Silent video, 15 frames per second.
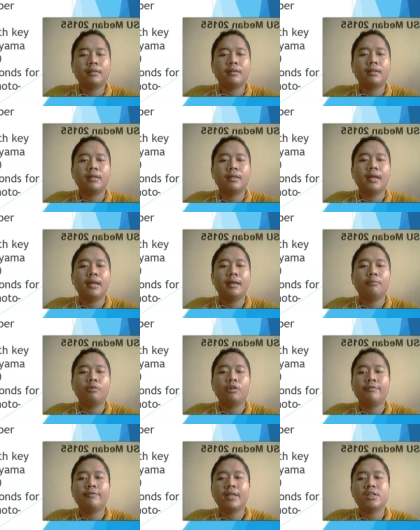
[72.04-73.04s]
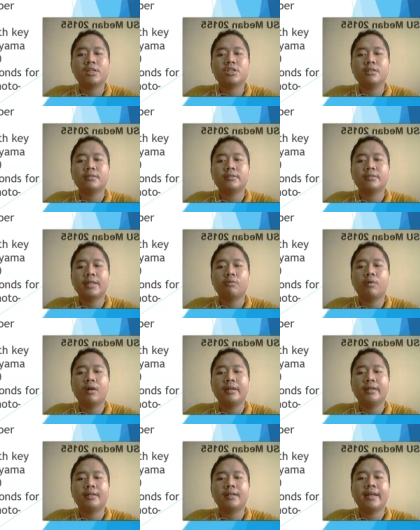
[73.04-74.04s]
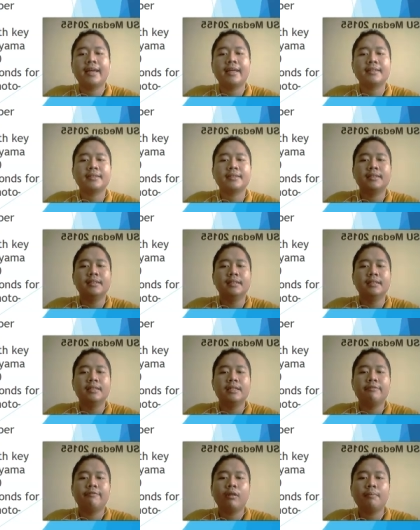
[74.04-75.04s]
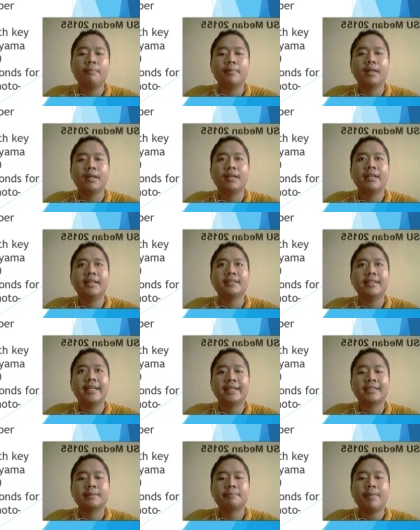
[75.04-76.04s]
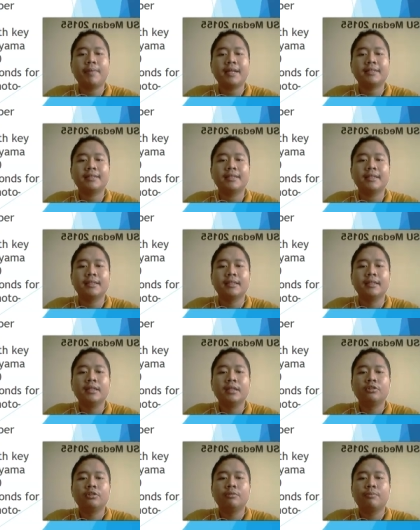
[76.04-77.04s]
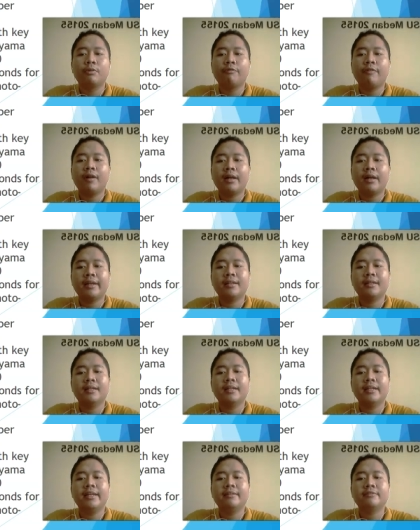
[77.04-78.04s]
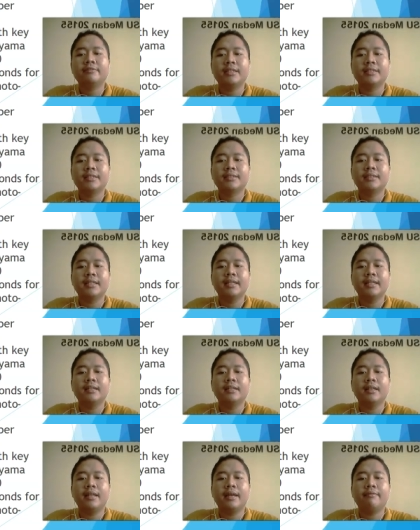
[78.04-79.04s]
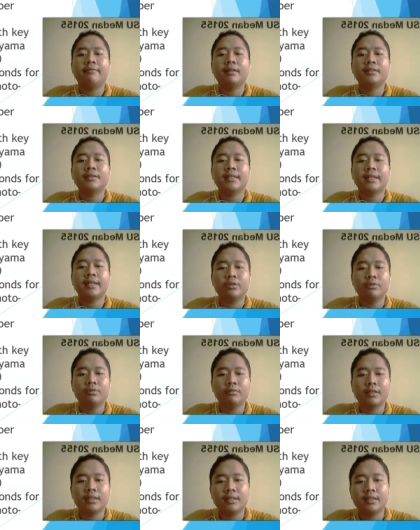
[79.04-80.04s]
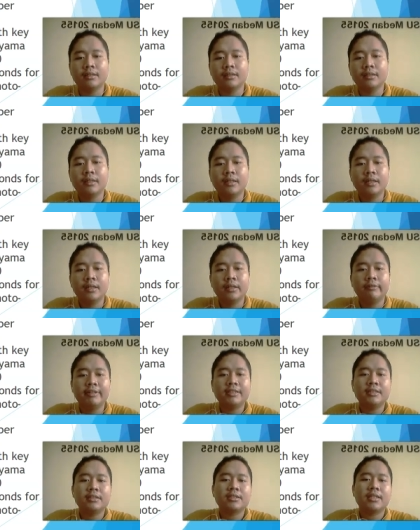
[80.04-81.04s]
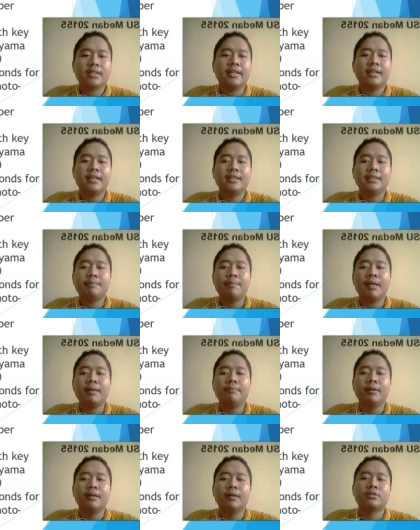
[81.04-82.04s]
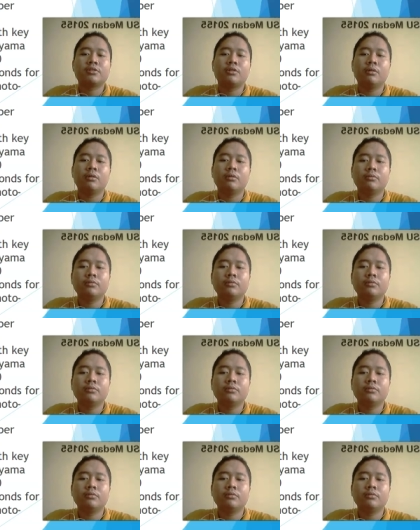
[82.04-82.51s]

and modifications required as the development is expected to provide an increase in the level security. Research in this paper shows